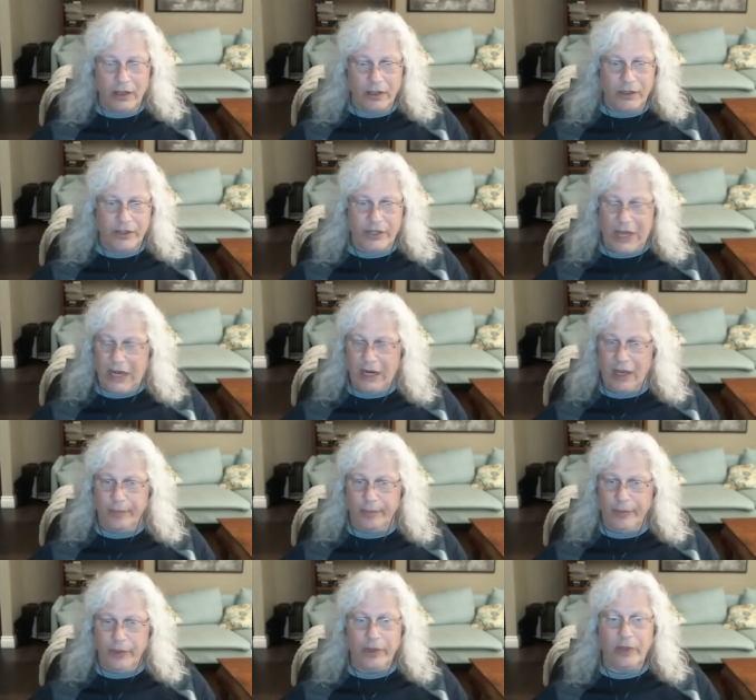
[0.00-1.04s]
setting
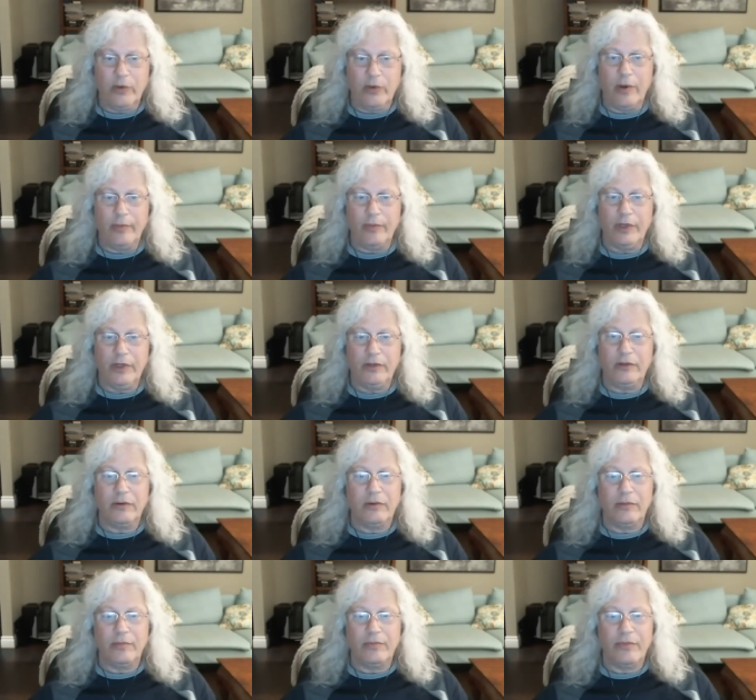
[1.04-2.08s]
up your equipment,
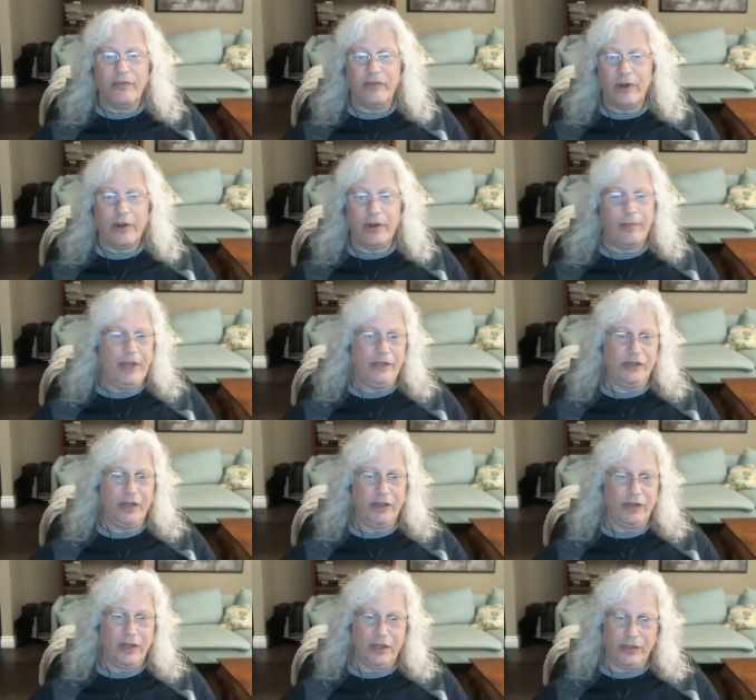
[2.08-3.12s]
very basic
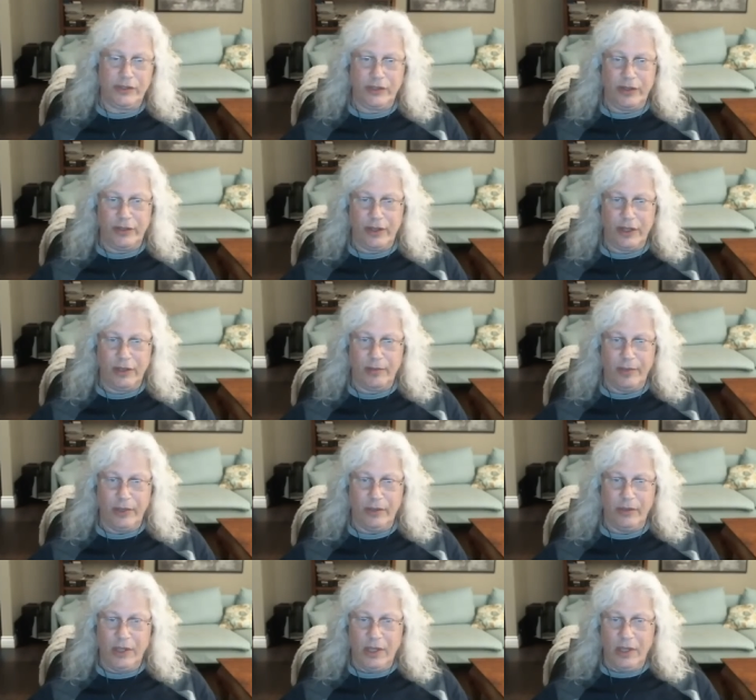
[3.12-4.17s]
things to think about.
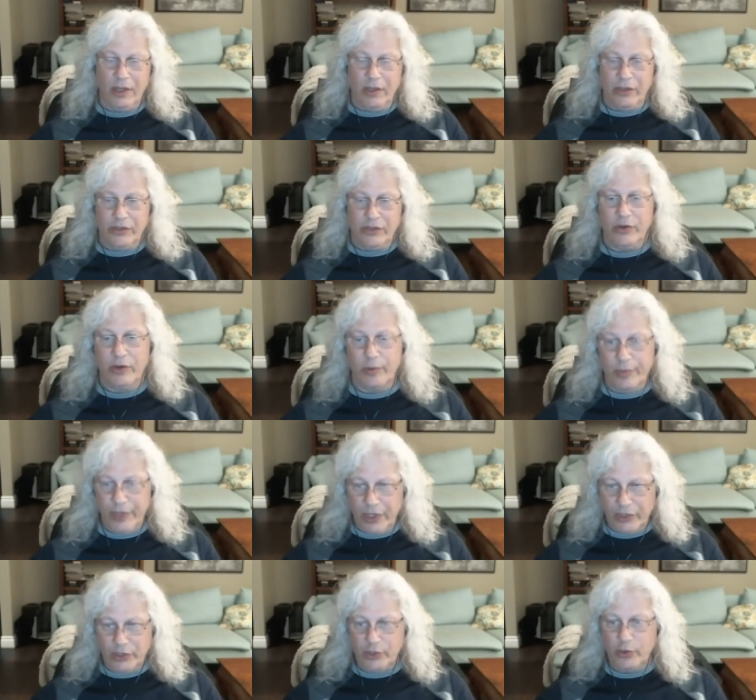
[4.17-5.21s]
So it'll be
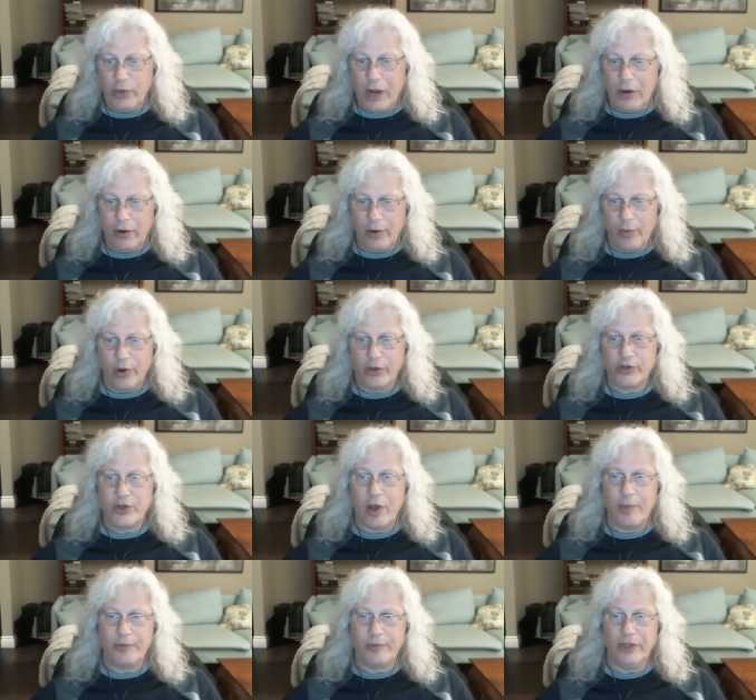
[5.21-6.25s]
a two hour
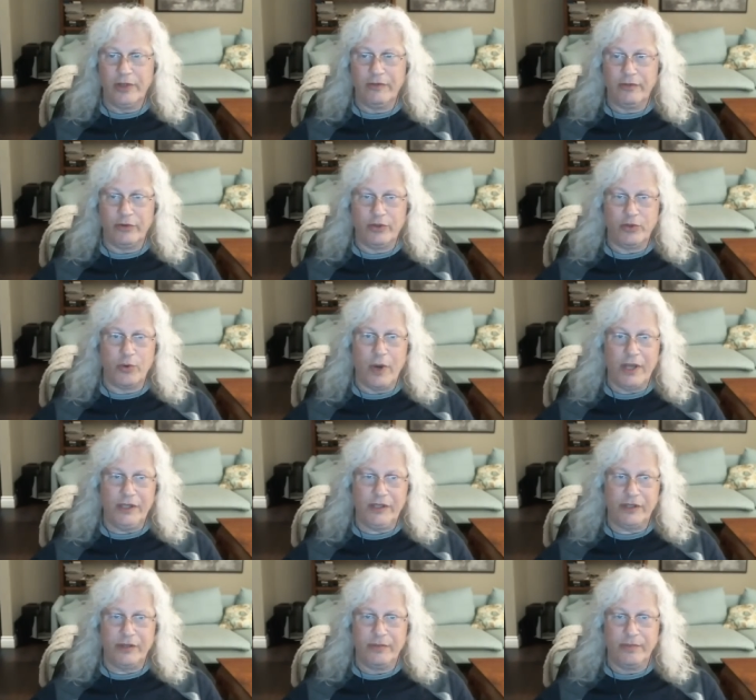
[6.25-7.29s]
workshop delivered
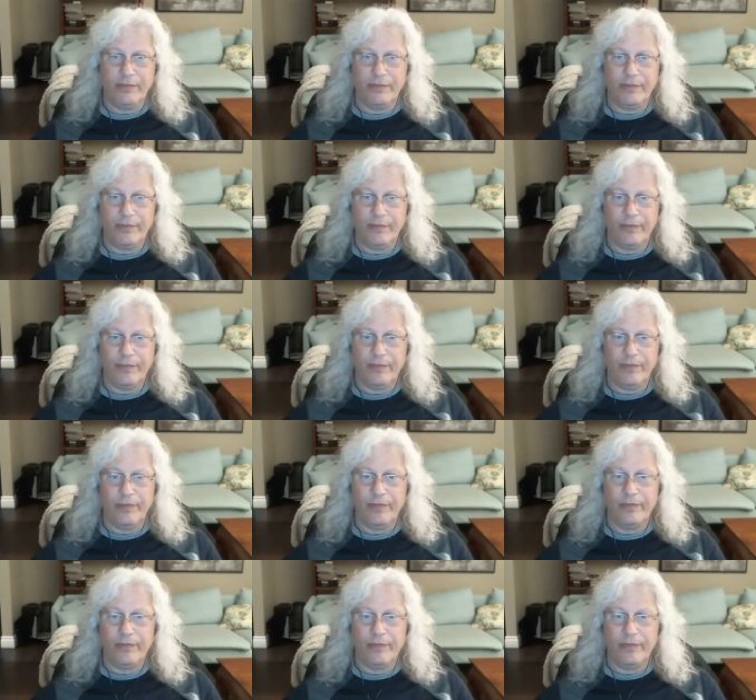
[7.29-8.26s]
twice. Cool.